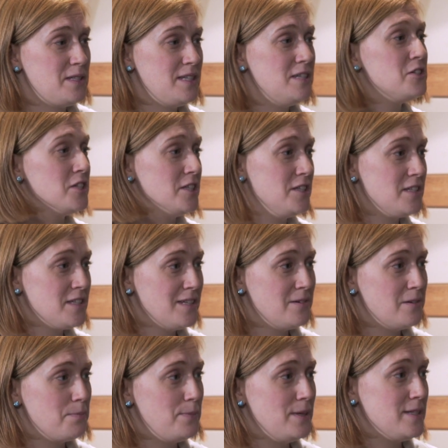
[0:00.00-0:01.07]
decisions in
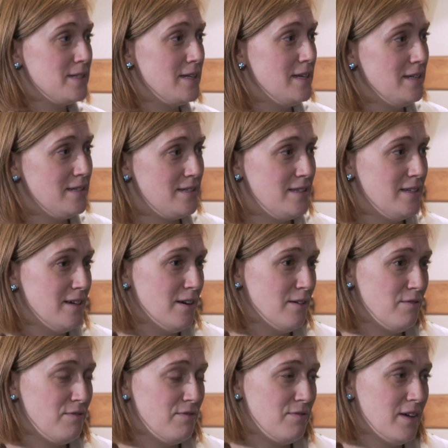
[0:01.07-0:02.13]
our business that
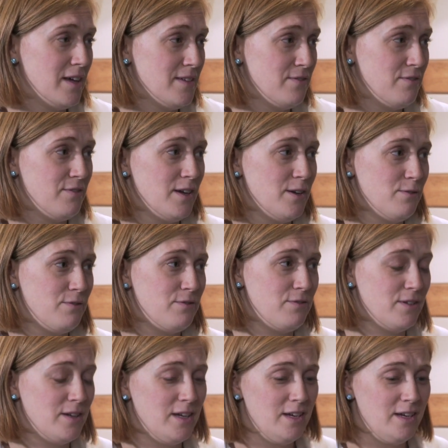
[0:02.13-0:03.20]

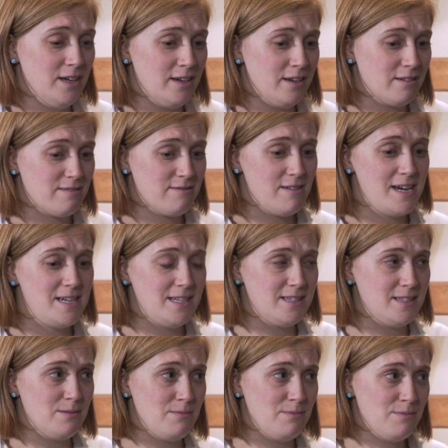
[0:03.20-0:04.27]
have created
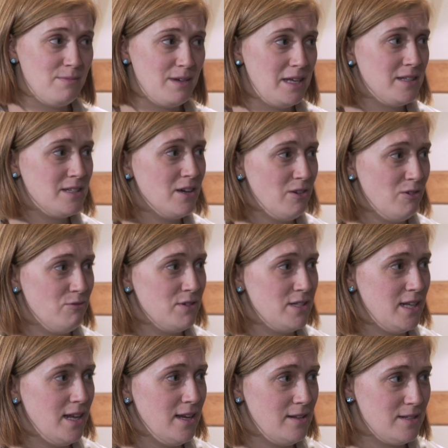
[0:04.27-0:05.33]
some internal
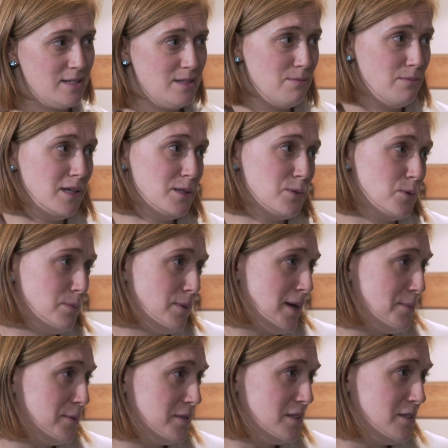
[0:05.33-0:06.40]
resilience that means we'll be
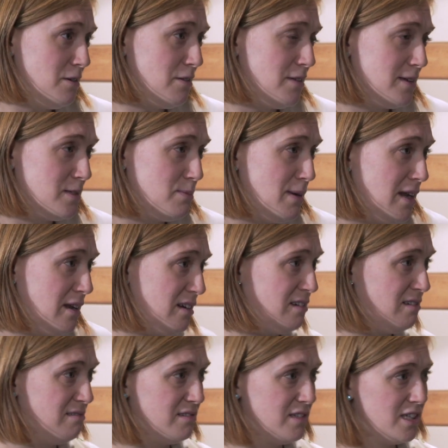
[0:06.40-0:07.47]
able to do things
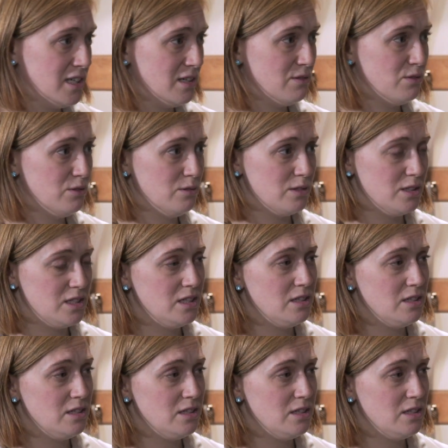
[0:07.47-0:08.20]
better going forward.